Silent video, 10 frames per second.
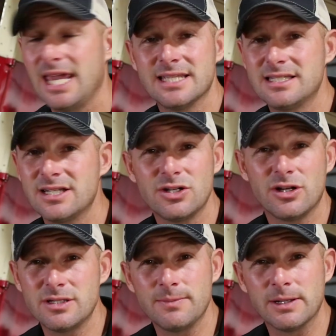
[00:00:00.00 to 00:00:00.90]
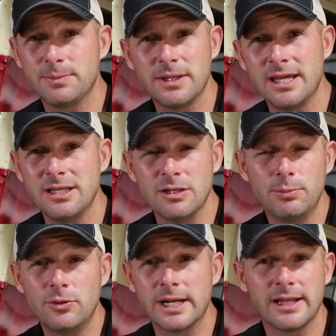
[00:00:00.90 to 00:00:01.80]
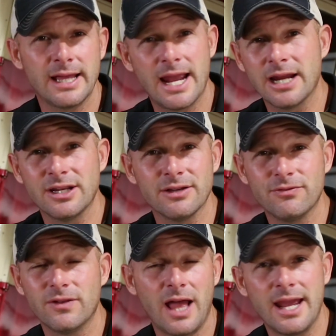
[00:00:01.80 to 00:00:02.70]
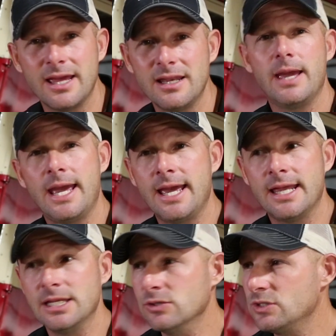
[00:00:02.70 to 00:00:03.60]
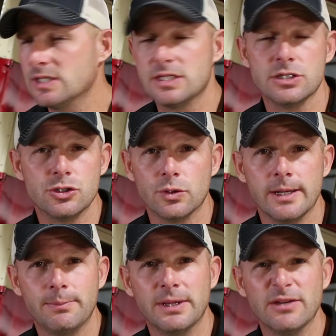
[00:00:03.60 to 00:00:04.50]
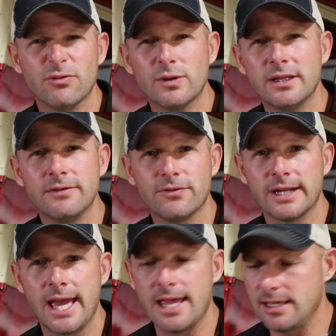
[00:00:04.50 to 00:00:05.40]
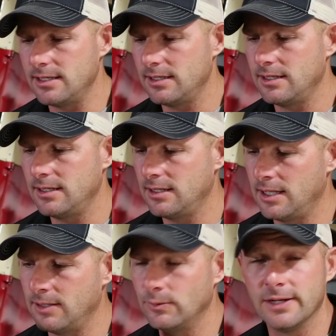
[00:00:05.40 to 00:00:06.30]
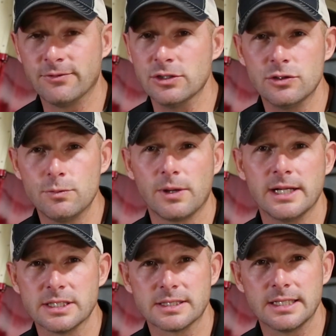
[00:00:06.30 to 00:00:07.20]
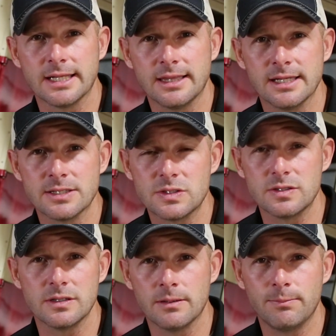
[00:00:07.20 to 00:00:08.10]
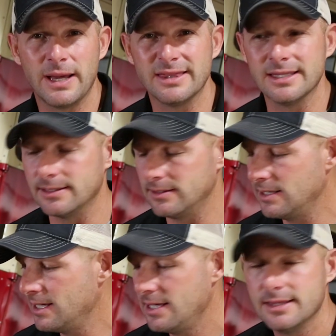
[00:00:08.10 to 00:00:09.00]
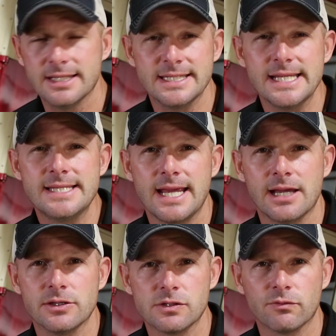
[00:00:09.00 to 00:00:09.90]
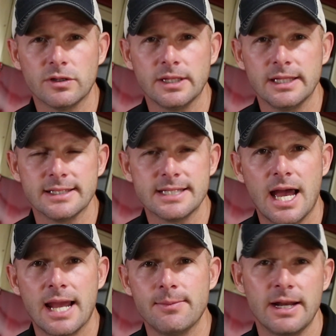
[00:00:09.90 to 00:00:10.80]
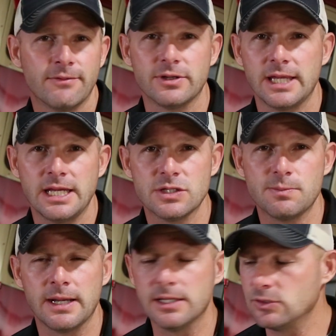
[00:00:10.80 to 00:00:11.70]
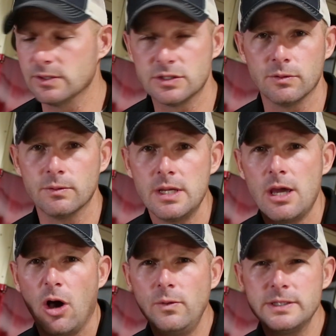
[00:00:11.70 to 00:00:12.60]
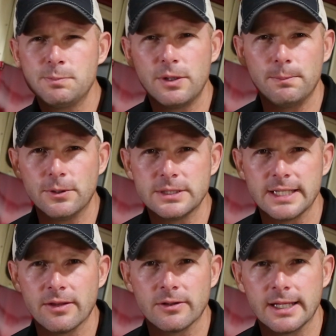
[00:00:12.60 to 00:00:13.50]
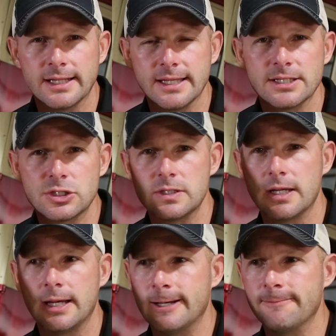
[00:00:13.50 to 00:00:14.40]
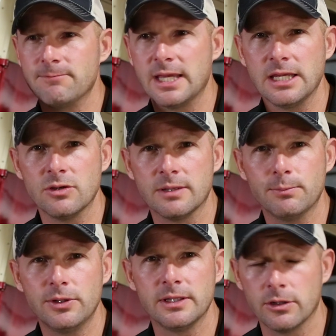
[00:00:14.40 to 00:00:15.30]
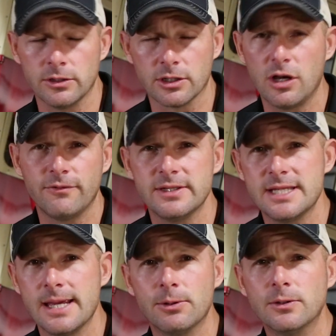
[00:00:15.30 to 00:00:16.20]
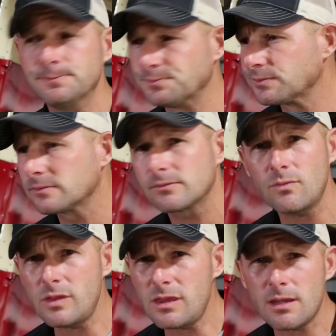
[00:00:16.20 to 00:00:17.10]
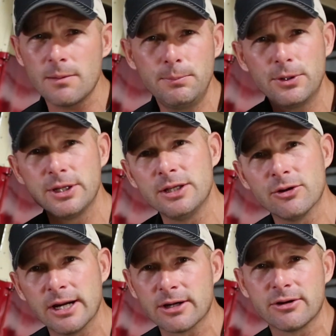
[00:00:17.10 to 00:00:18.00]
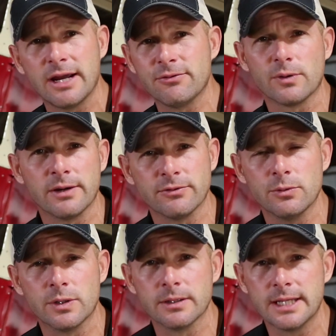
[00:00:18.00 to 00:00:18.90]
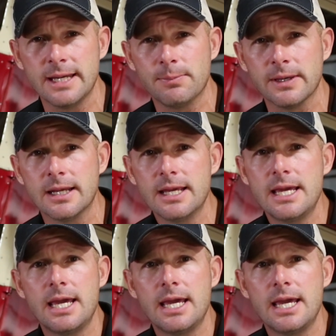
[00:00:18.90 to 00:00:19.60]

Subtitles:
it's such an awesome airplane. You pull it out of the hangar, you fly it, and you just enjoy it. But you really forget whenever you do projects like this about the details of really the time and effort that you spend into it. So always put a book together like this that you can put it on the coffee table, put in your aircraft, wherever you want to keep it,